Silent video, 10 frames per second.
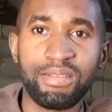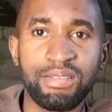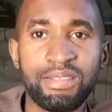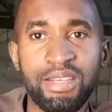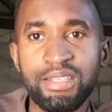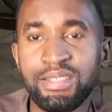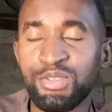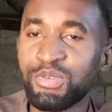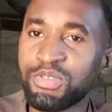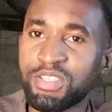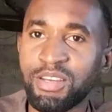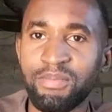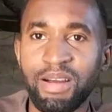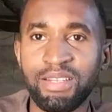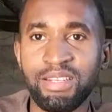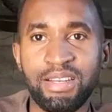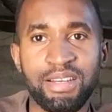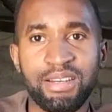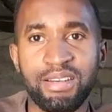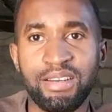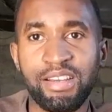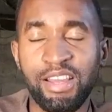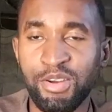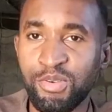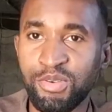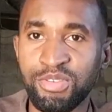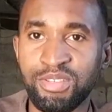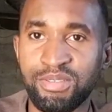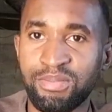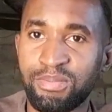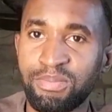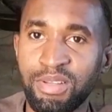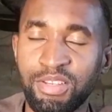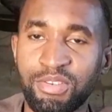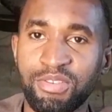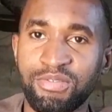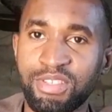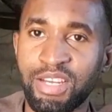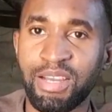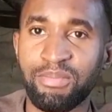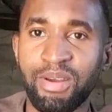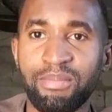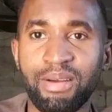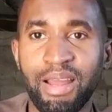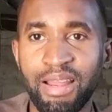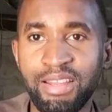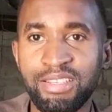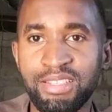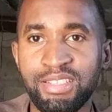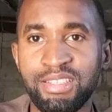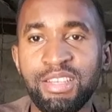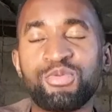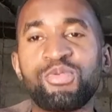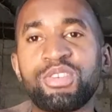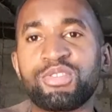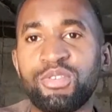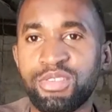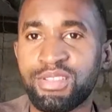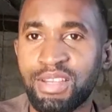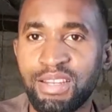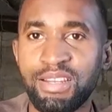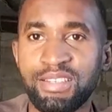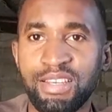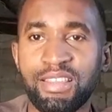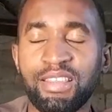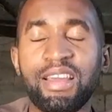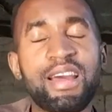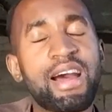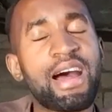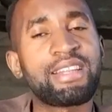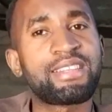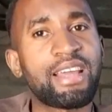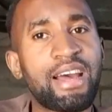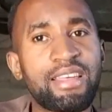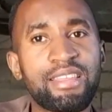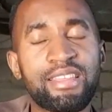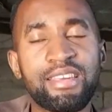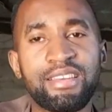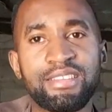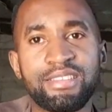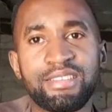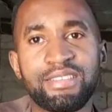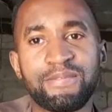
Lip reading: just use them at a good period of time whereby at least it won't cause sudden death. And the other thing is,